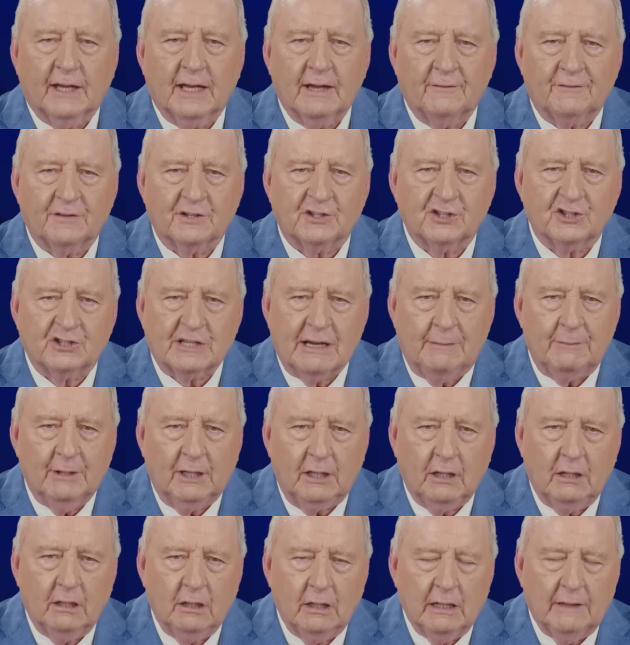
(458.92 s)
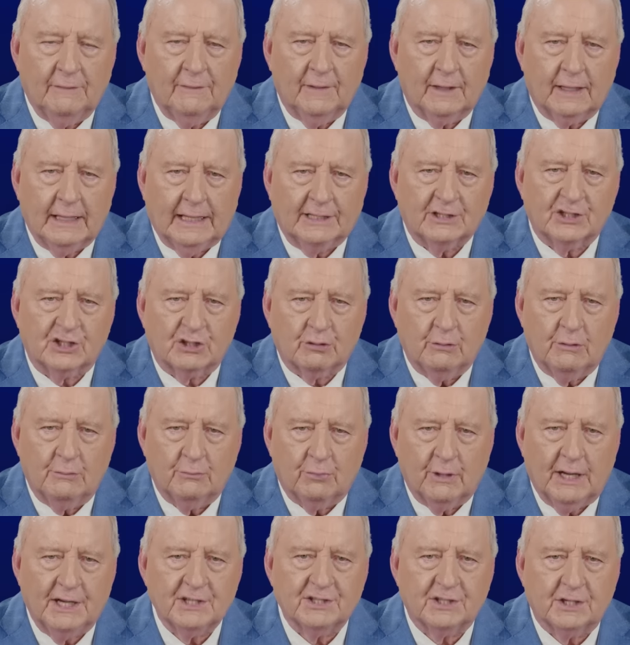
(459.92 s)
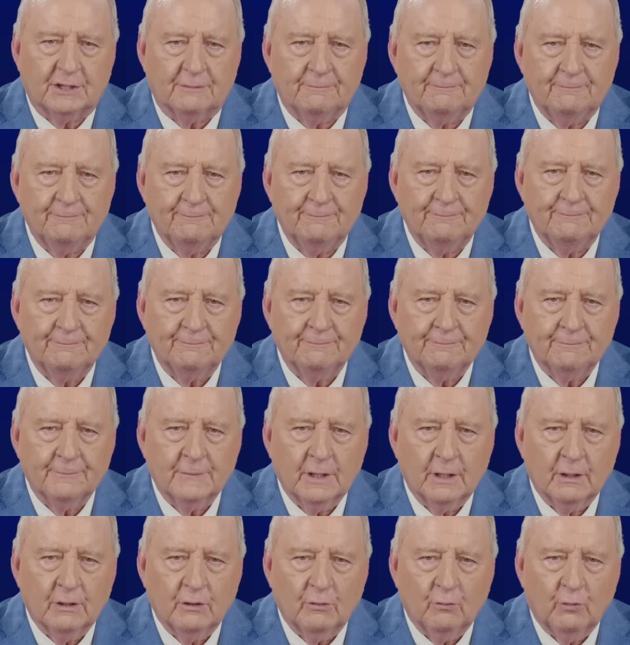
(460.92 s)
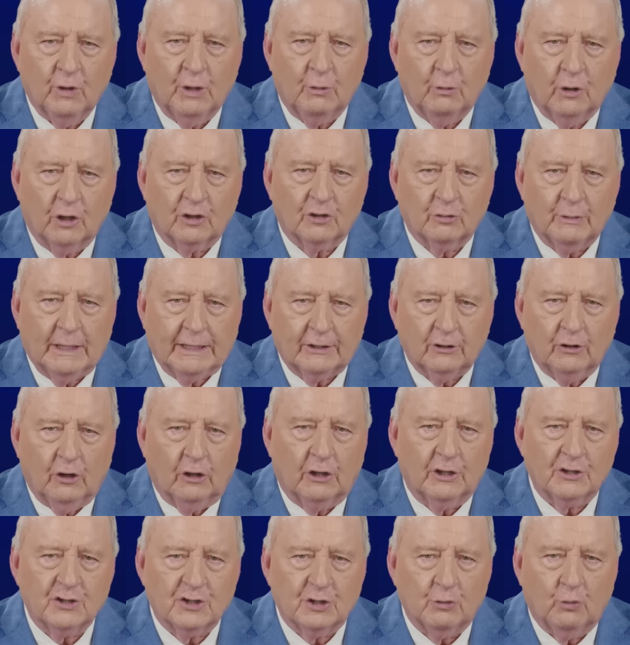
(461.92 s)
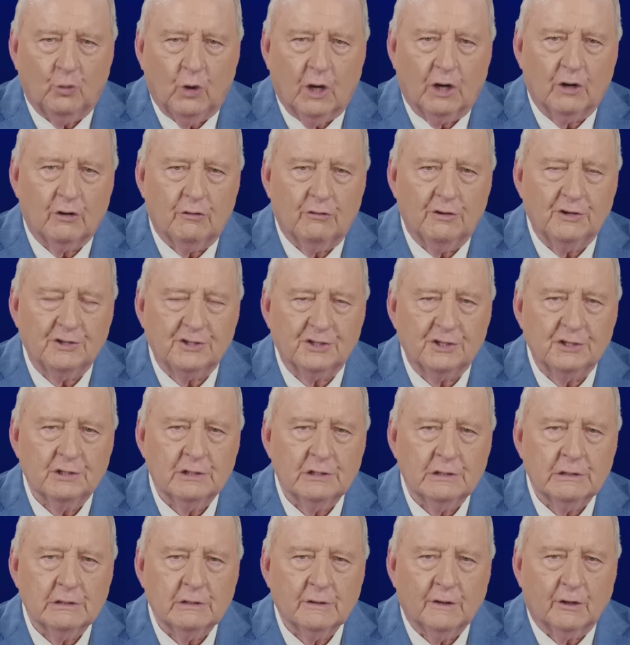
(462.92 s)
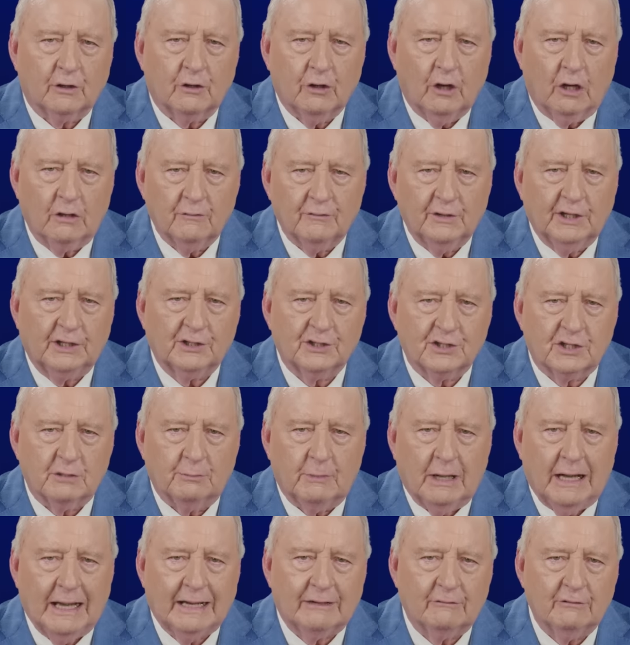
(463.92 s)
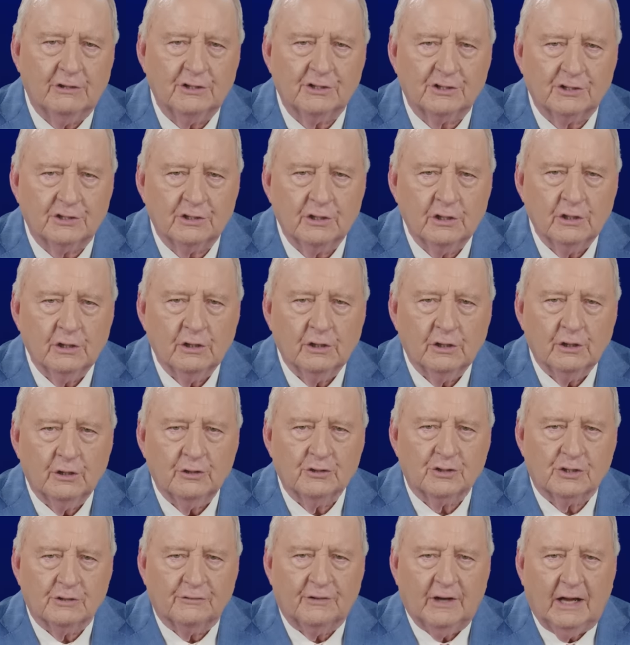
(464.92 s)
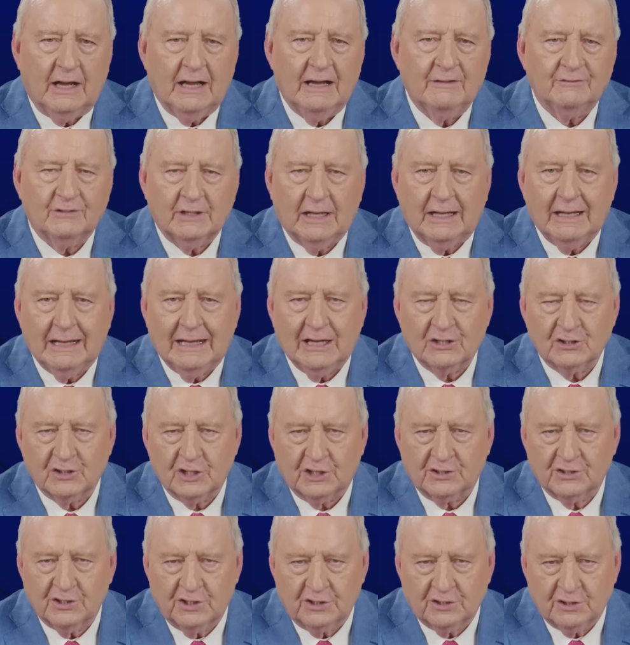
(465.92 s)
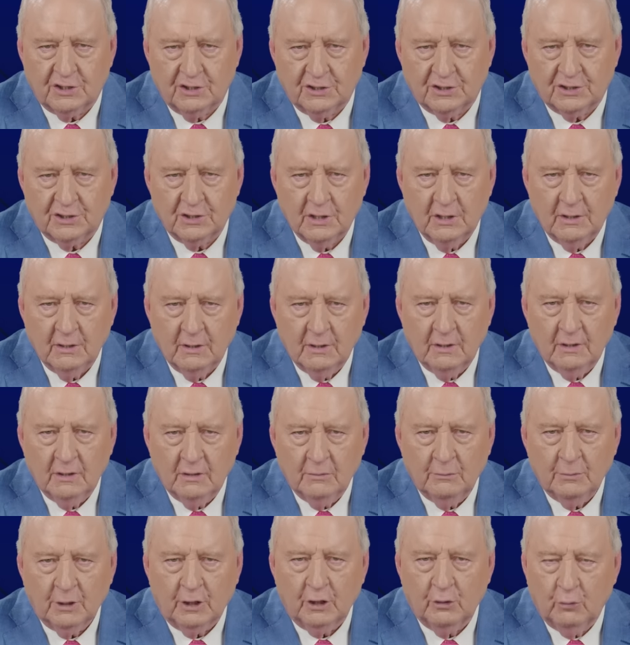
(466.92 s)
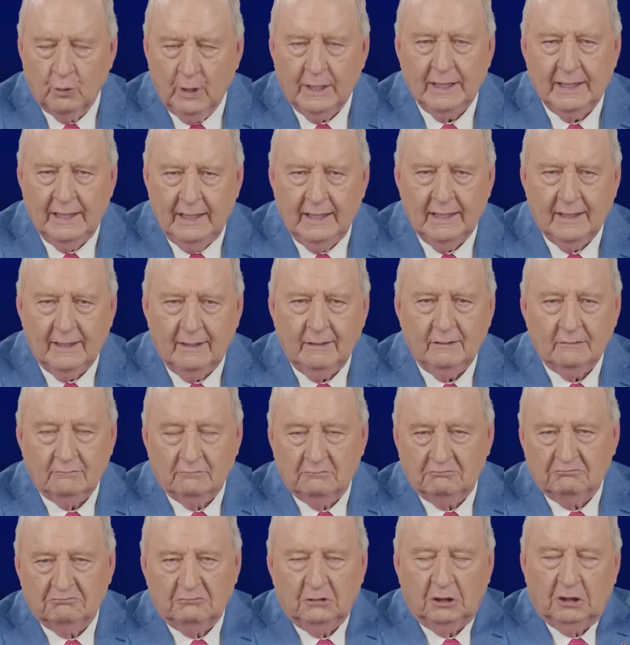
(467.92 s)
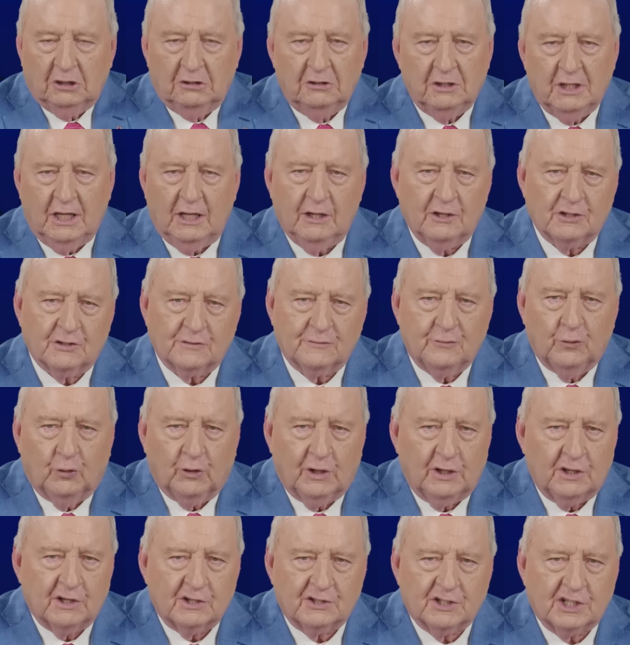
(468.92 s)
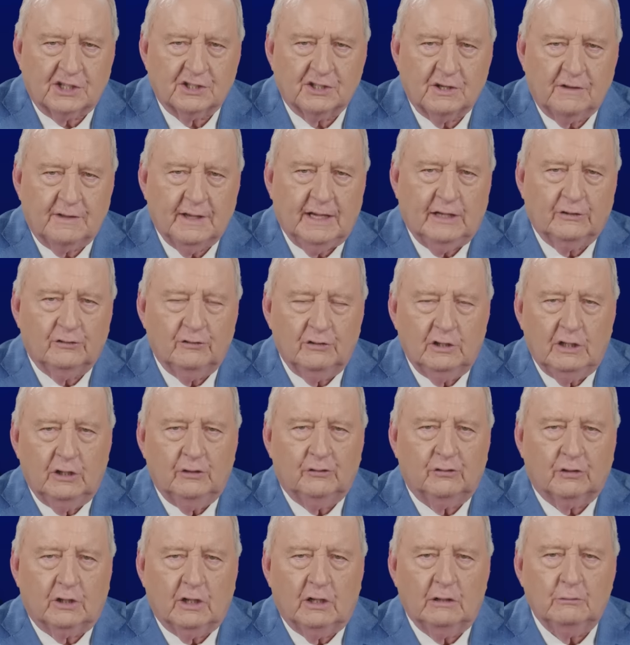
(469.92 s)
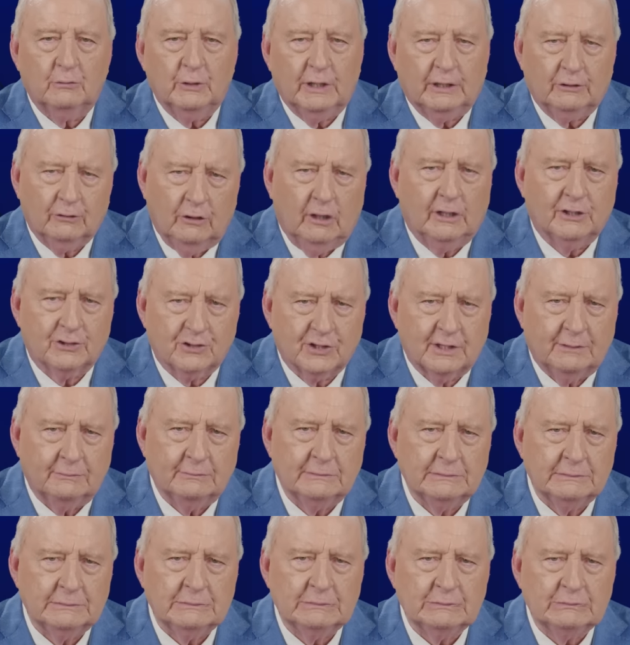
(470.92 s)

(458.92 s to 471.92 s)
they have the stomach and the guts to embrace it. We want to acknowledge the wanderers, the convicts, the migrants who survived a harsh existence, but who were here, well, who knows, 40 to 60,000 years ago. We acknowledge them.